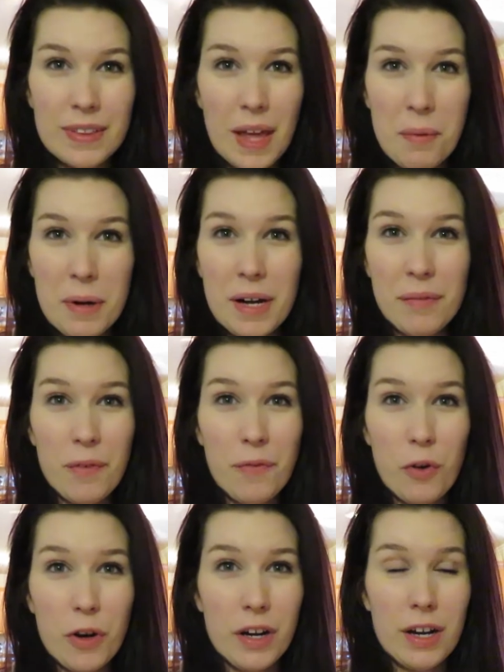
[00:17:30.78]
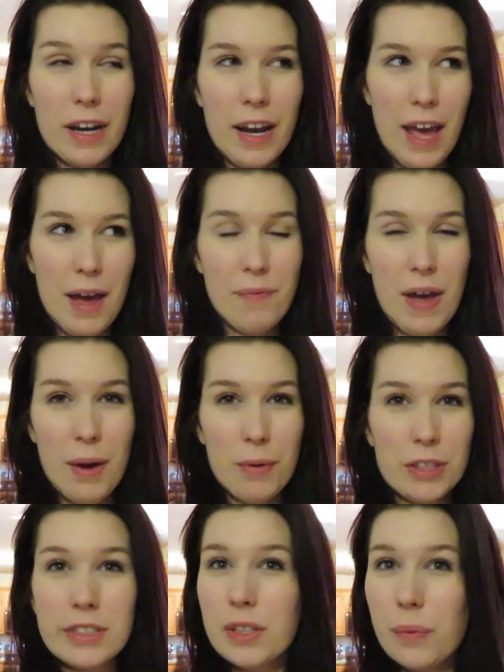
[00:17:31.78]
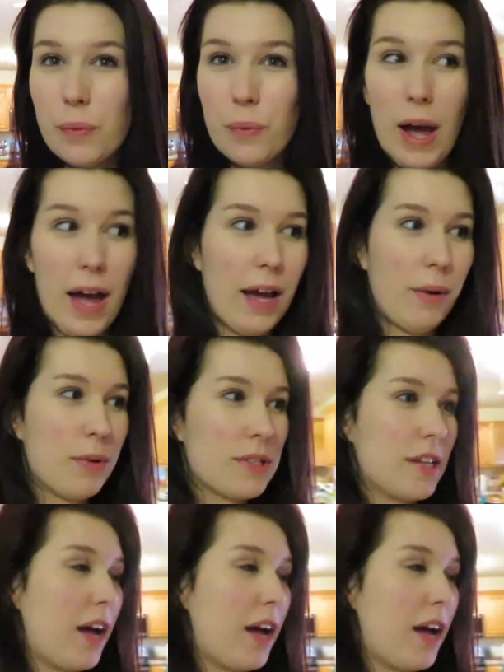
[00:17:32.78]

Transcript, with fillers: They were here for 4.5 hours, so I was